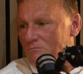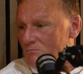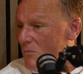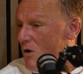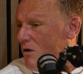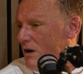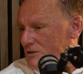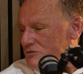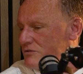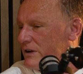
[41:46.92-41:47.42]

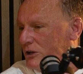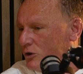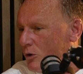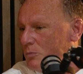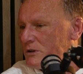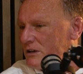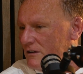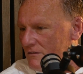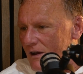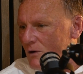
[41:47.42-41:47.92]
more or less ringing
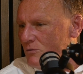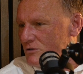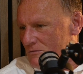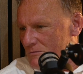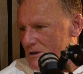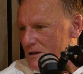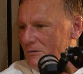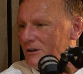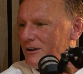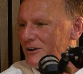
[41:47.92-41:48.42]
up to give out
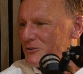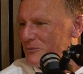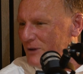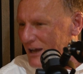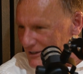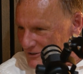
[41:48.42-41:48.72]
to me because we